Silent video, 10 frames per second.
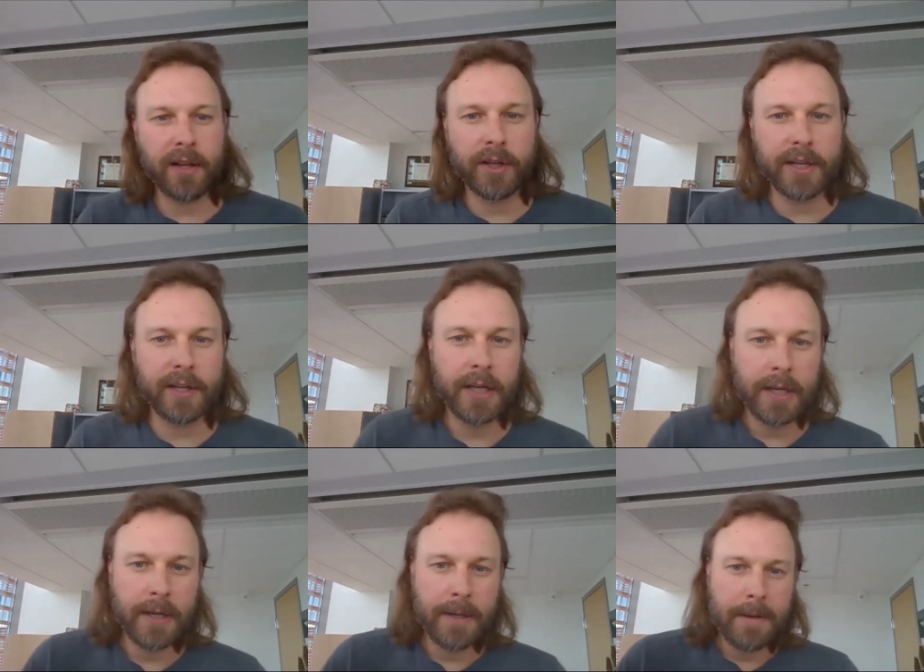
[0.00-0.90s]
to look at
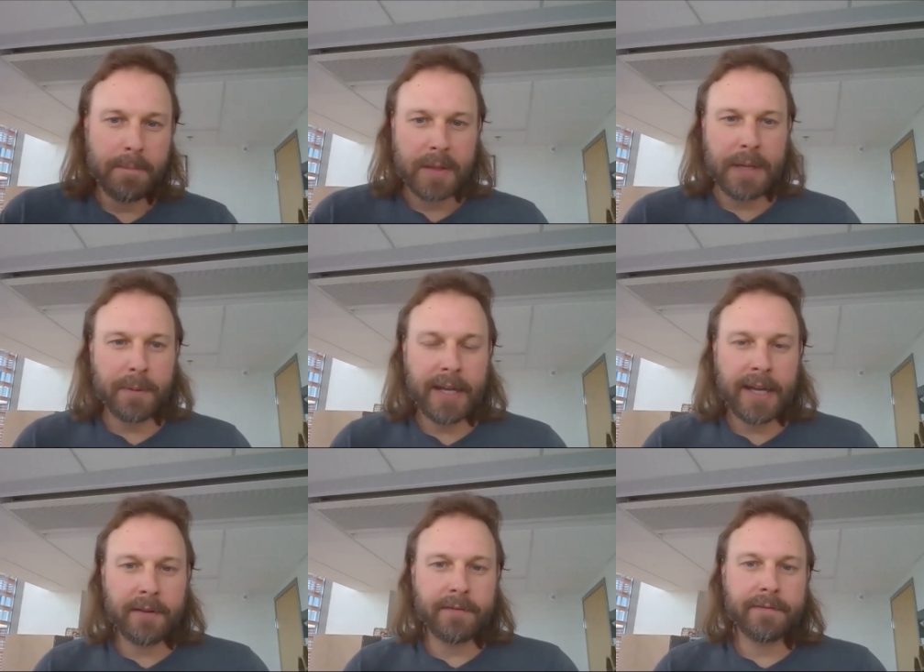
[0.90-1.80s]
people that
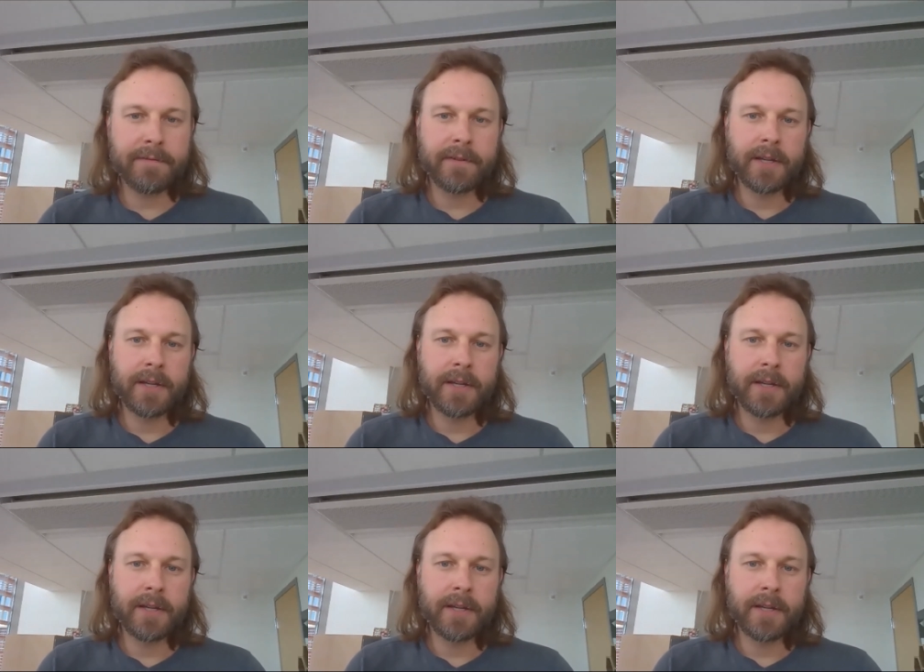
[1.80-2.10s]
have